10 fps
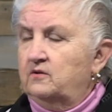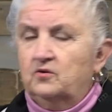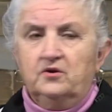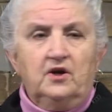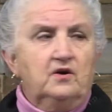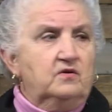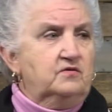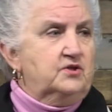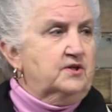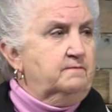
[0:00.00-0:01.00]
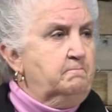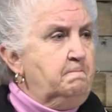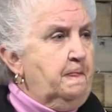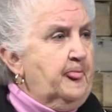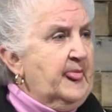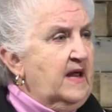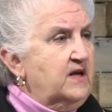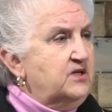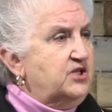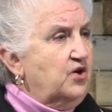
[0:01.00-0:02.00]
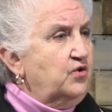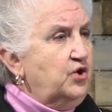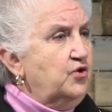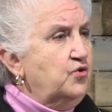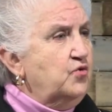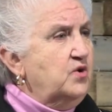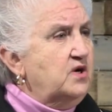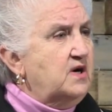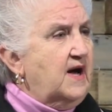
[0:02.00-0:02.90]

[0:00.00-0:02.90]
Lord knows. So you